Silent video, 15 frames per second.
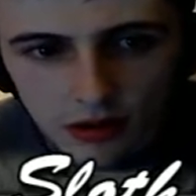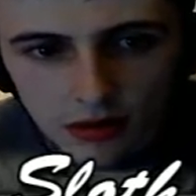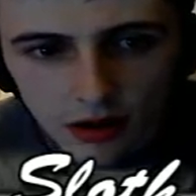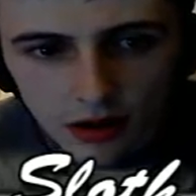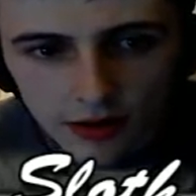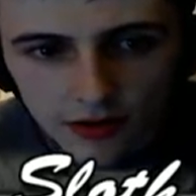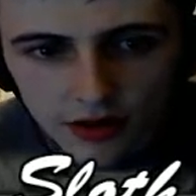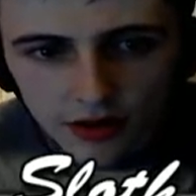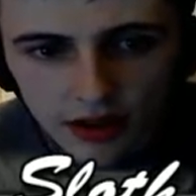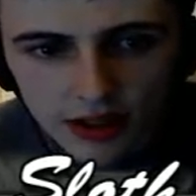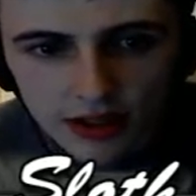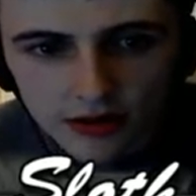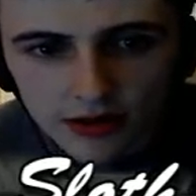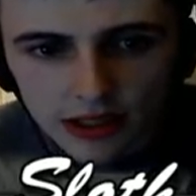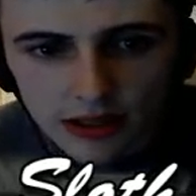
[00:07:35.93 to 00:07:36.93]
I feel like it's
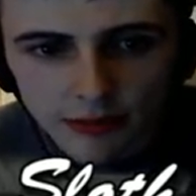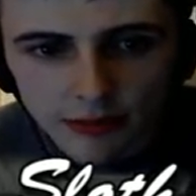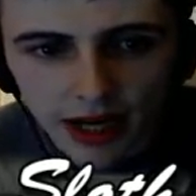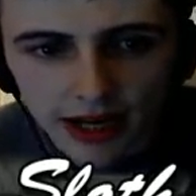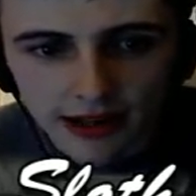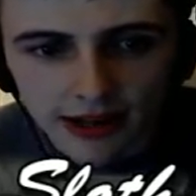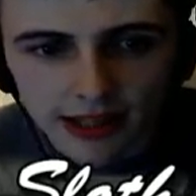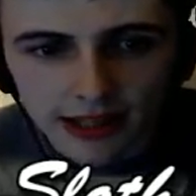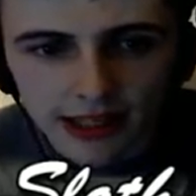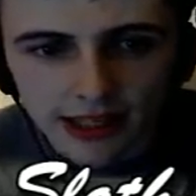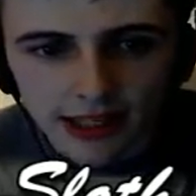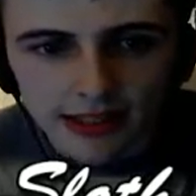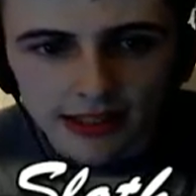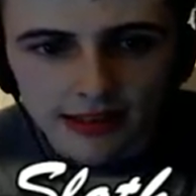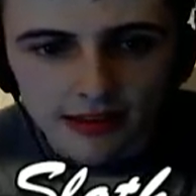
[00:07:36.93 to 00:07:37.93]
a really bad
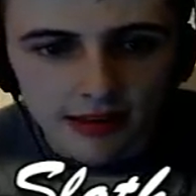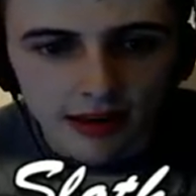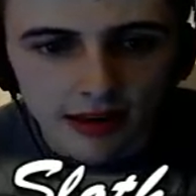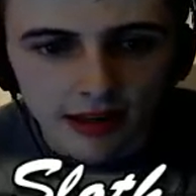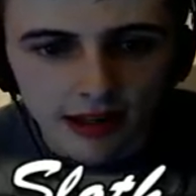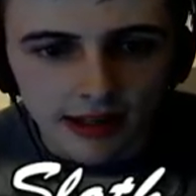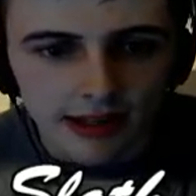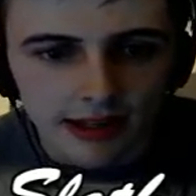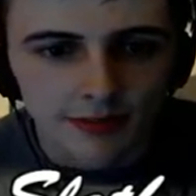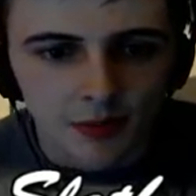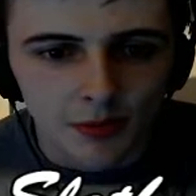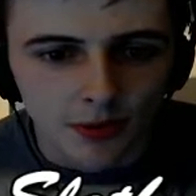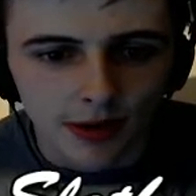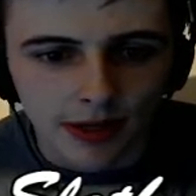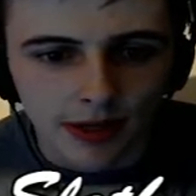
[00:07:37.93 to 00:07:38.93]
idea to start
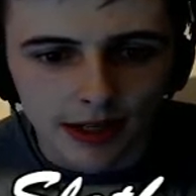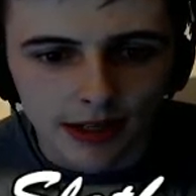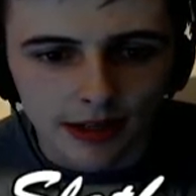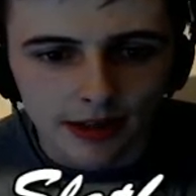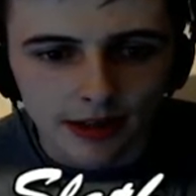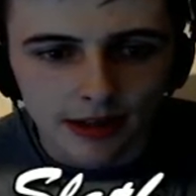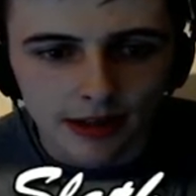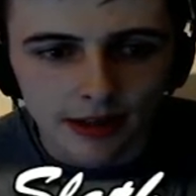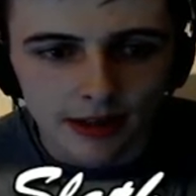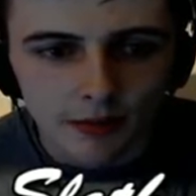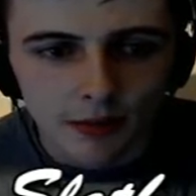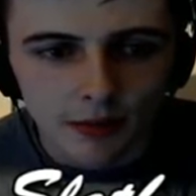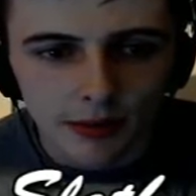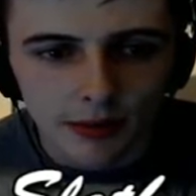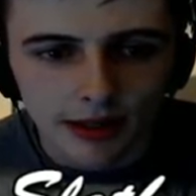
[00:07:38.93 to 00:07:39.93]
exploring here though, because I'll
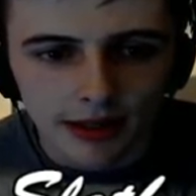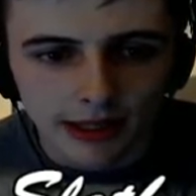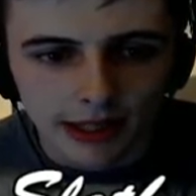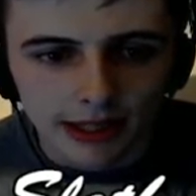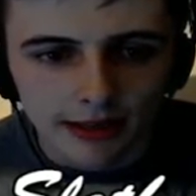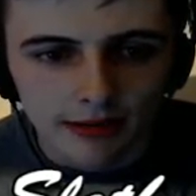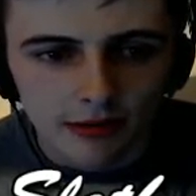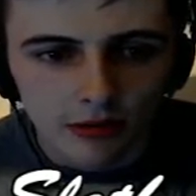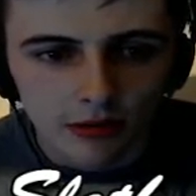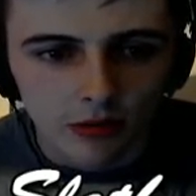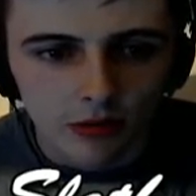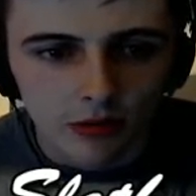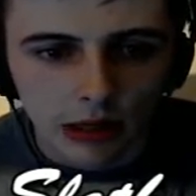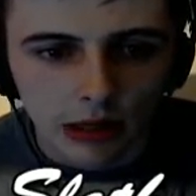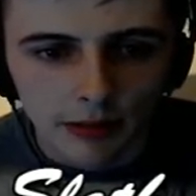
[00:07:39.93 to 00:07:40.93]
probably like get
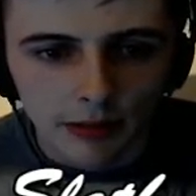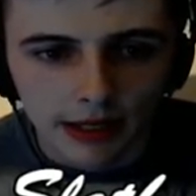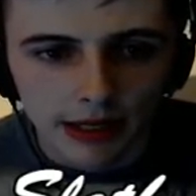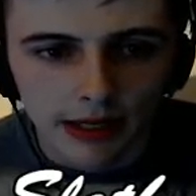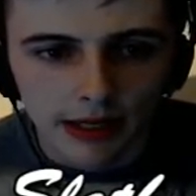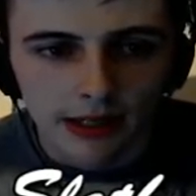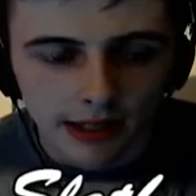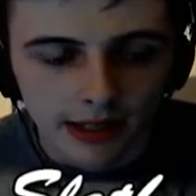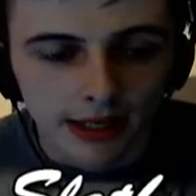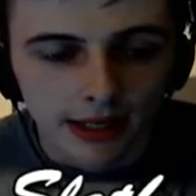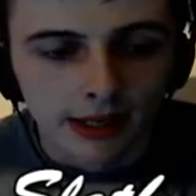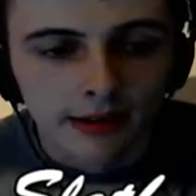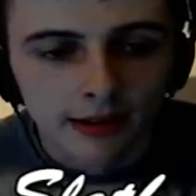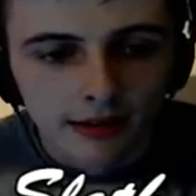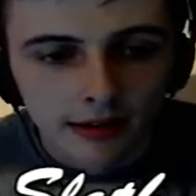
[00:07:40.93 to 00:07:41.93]
caught up in it and then...
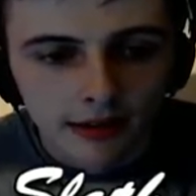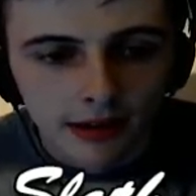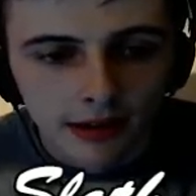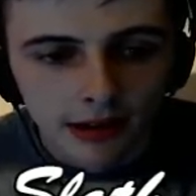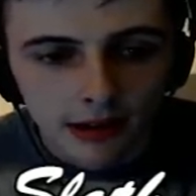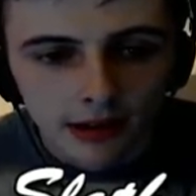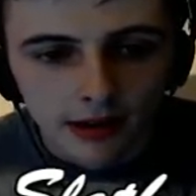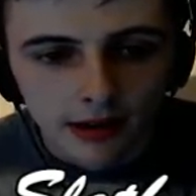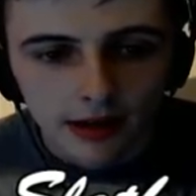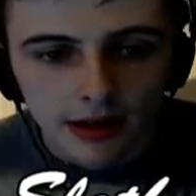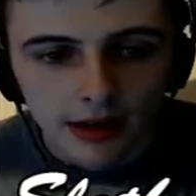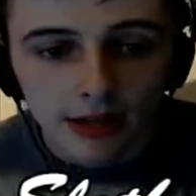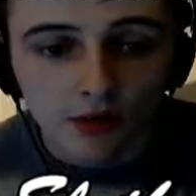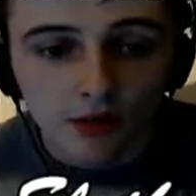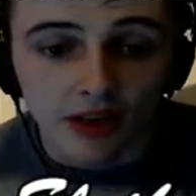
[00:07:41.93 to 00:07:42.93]

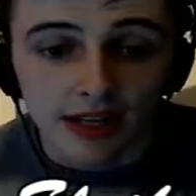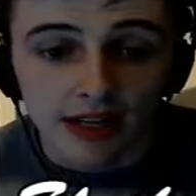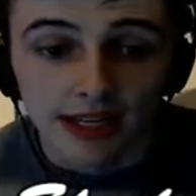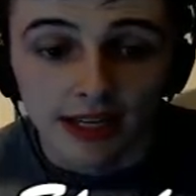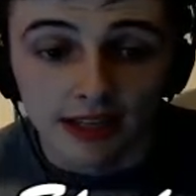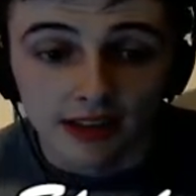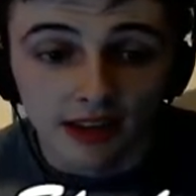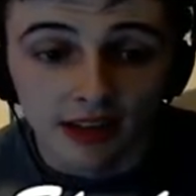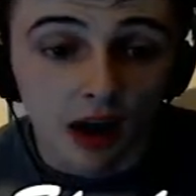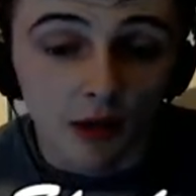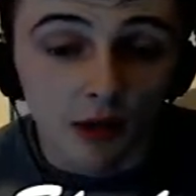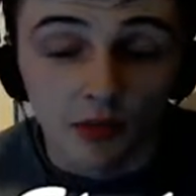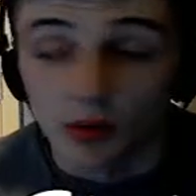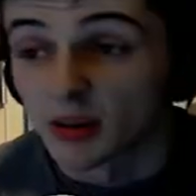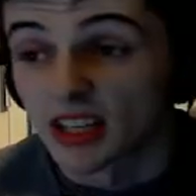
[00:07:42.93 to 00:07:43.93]
Let's face it, I'll
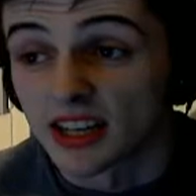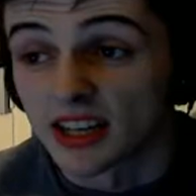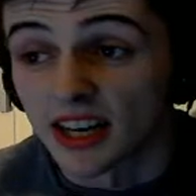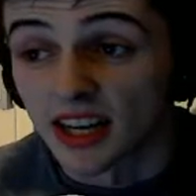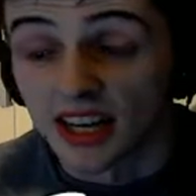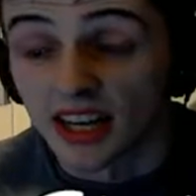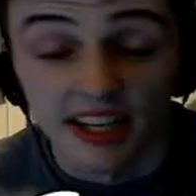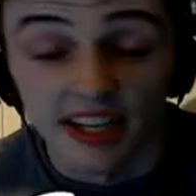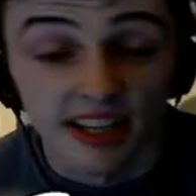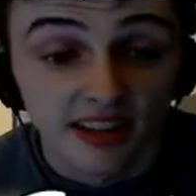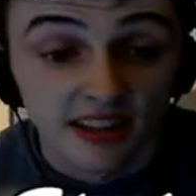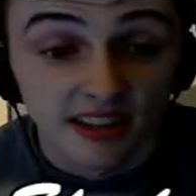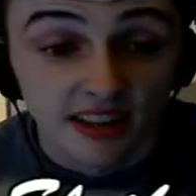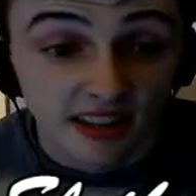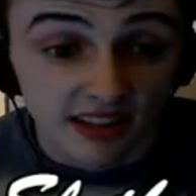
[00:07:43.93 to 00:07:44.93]
probably die,
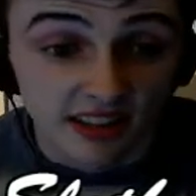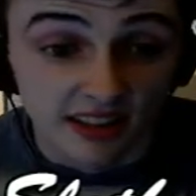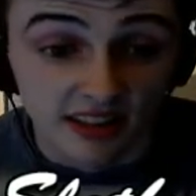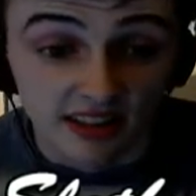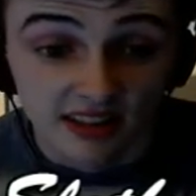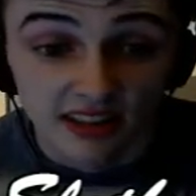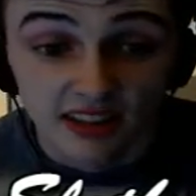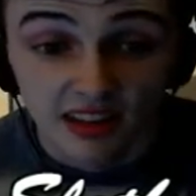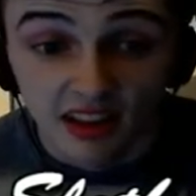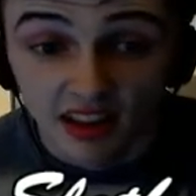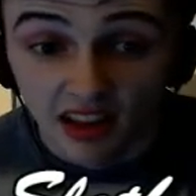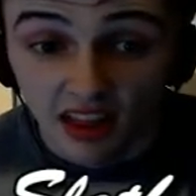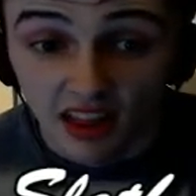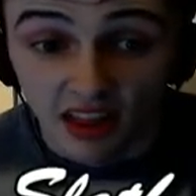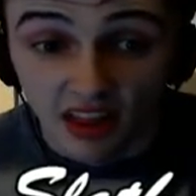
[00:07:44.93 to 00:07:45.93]
because
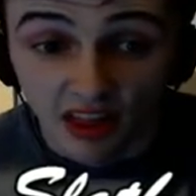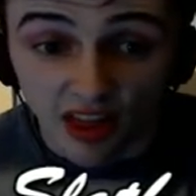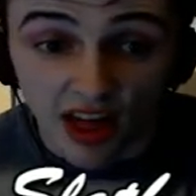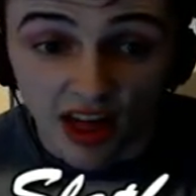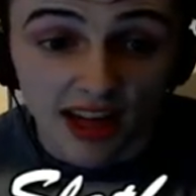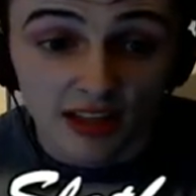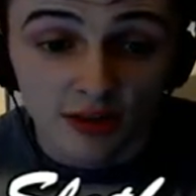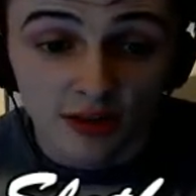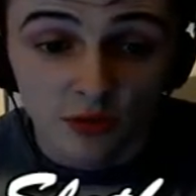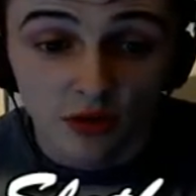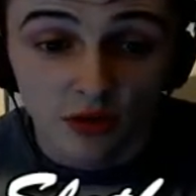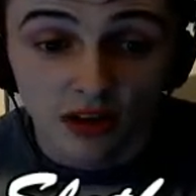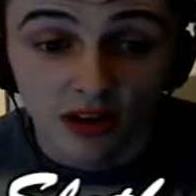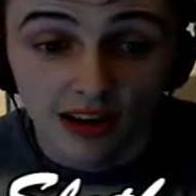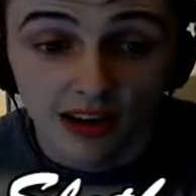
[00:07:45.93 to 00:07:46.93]
that's
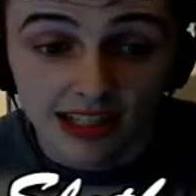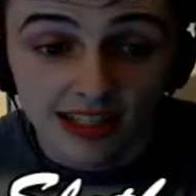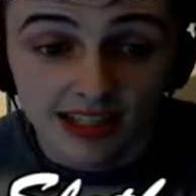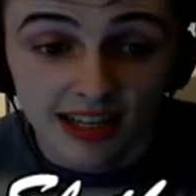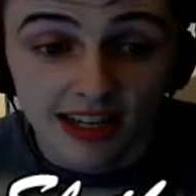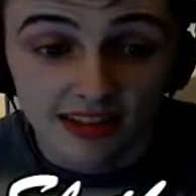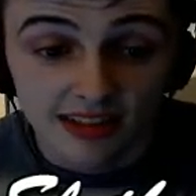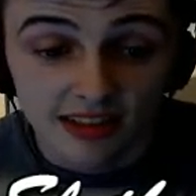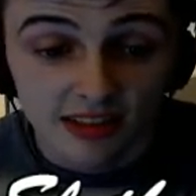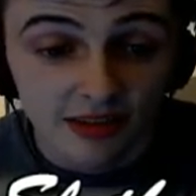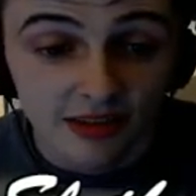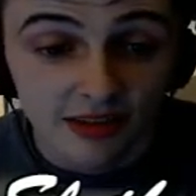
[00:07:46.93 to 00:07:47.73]
what I tend to do.